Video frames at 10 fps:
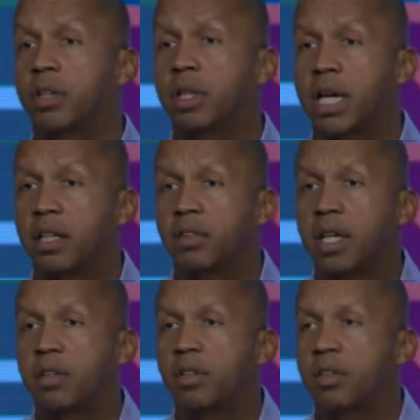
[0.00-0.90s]
The United
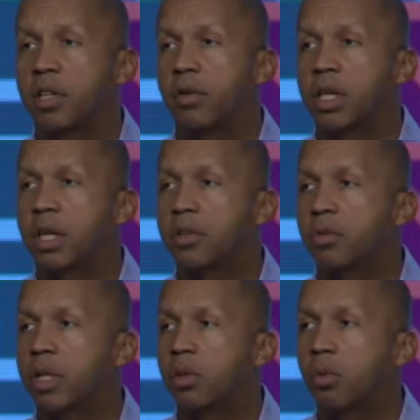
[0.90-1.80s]
States is the only
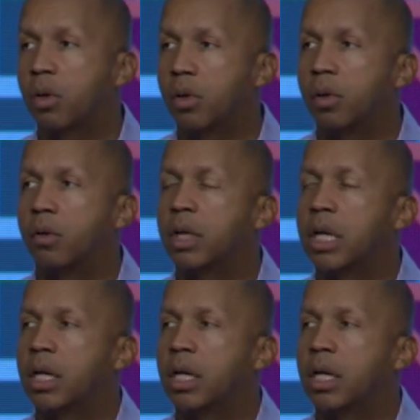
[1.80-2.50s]
country in the world